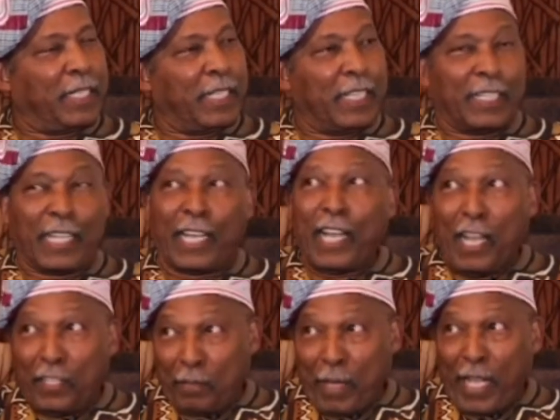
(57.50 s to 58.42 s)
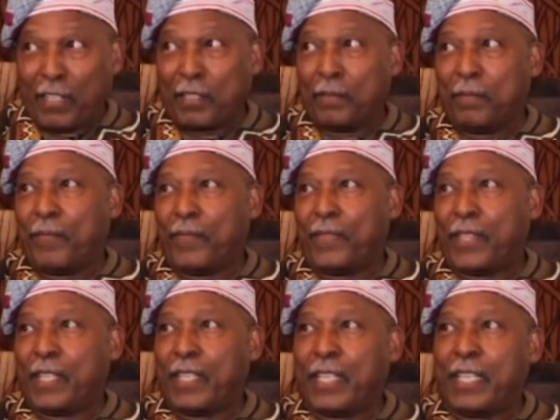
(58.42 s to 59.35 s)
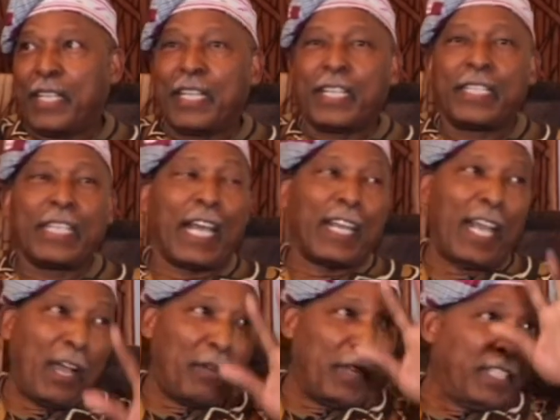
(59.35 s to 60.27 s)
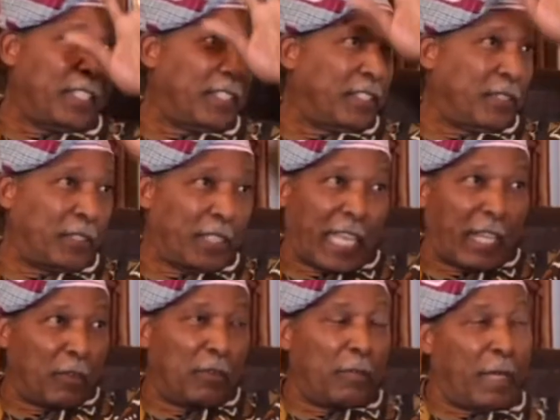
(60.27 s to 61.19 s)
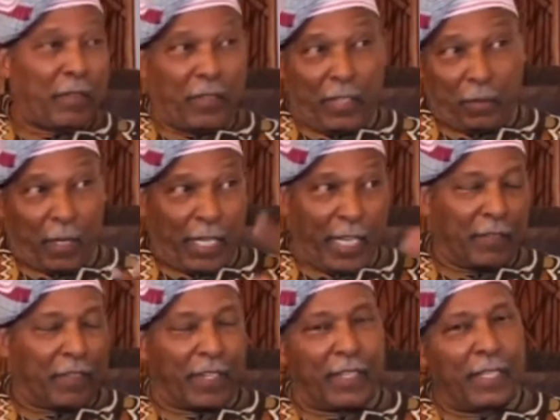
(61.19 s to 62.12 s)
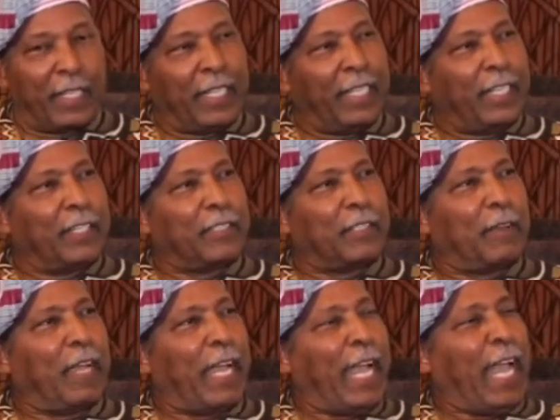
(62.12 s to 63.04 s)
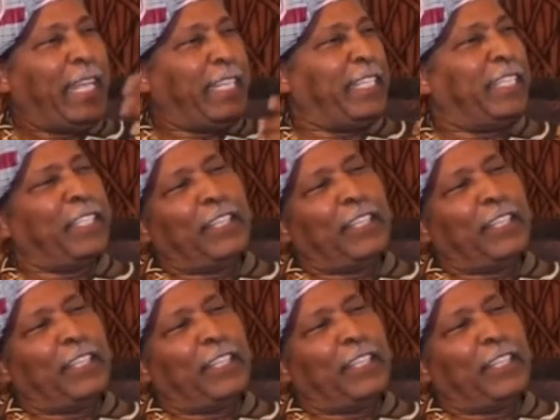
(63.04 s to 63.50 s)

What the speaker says: Not how is Malcolm. Not how is Sheikh whomever, whatever. So I didn't